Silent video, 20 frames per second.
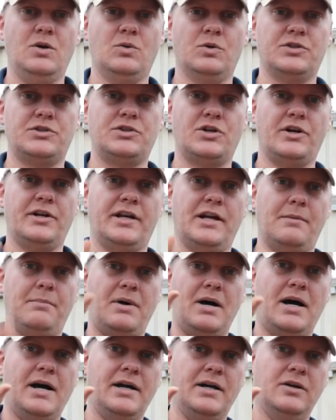we're starting
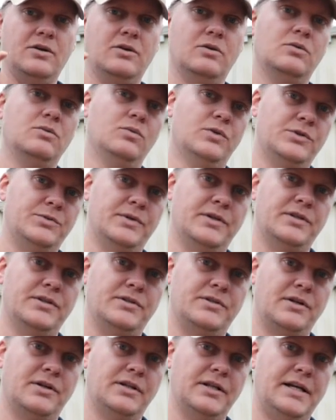up higher which we didn't
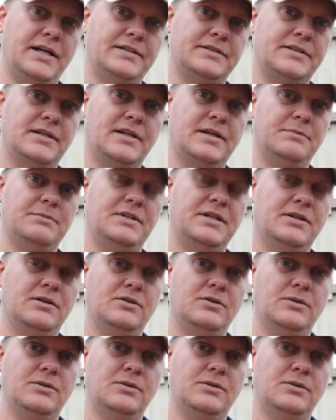start last time didn't